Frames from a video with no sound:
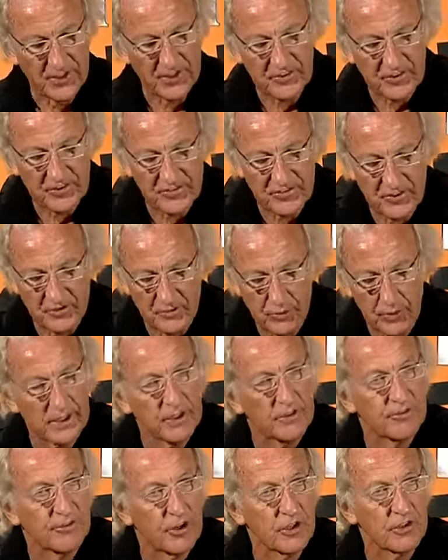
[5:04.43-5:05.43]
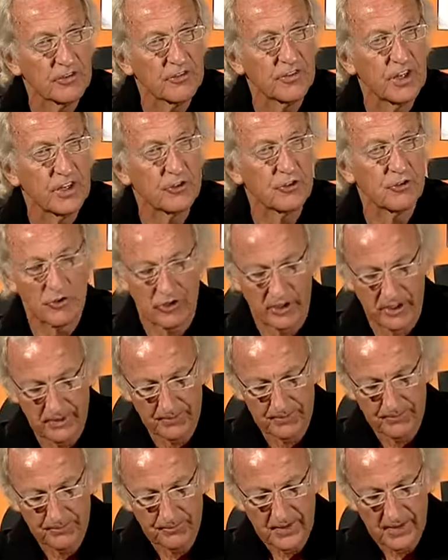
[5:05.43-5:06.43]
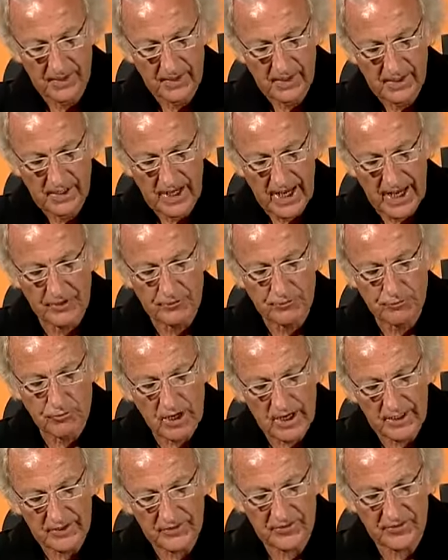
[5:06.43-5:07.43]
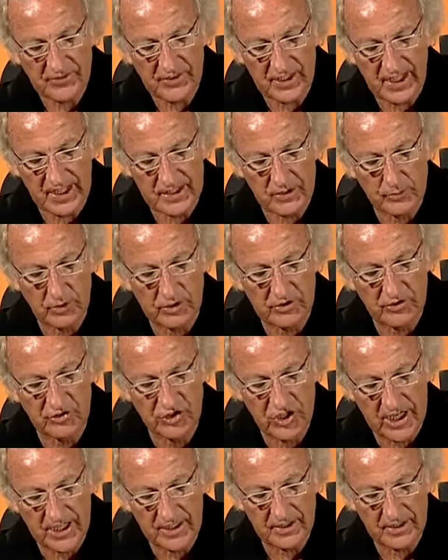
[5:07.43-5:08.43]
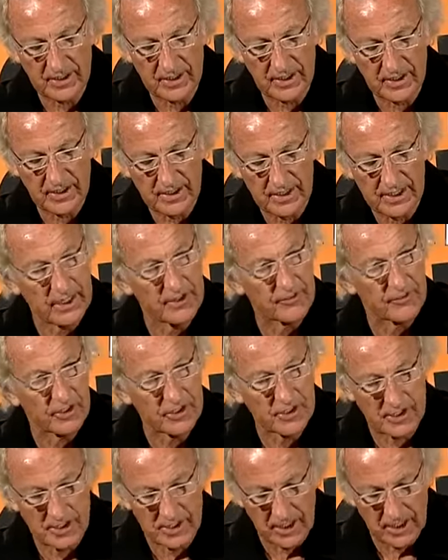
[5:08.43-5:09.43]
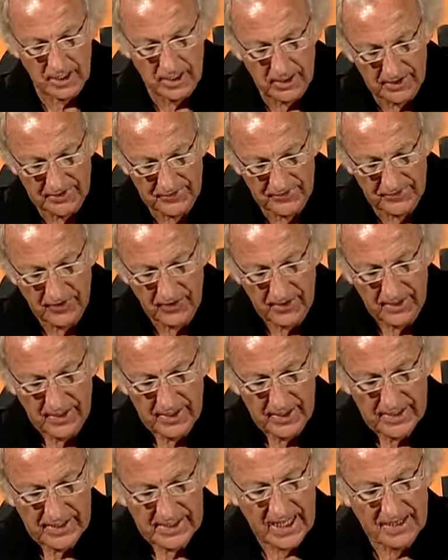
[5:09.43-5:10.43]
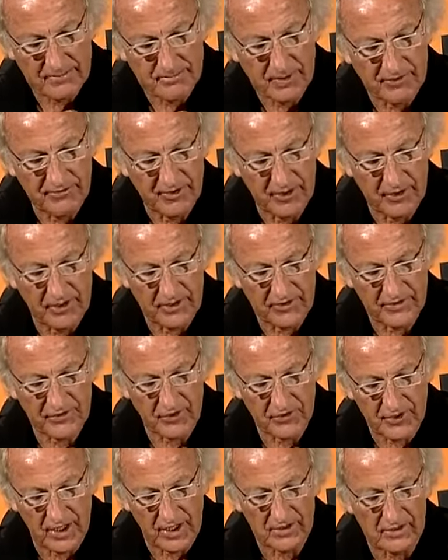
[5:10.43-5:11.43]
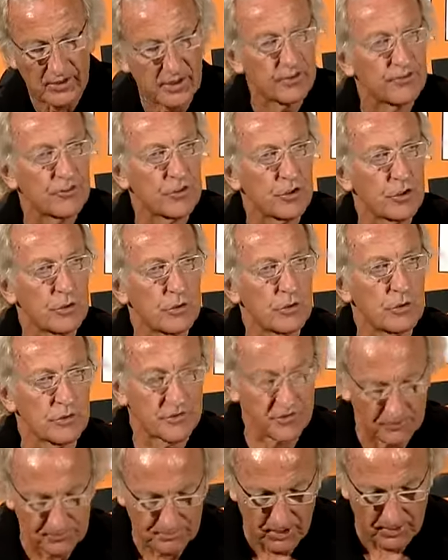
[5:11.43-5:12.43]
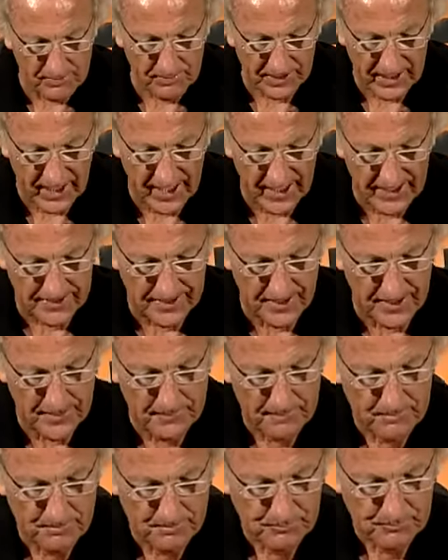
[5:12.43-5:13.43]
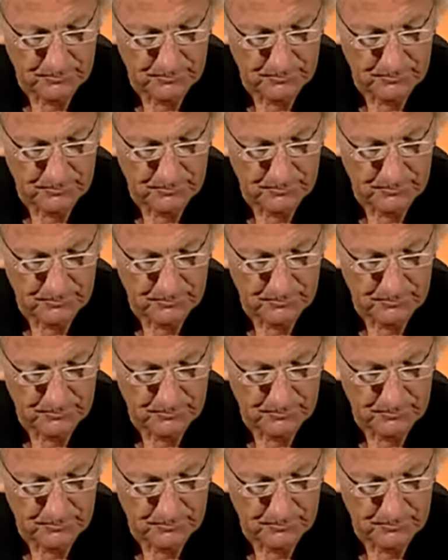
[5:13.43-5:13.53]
this is the 21st century, and race, together with gender and even class, can be very seductive tools of propaganda.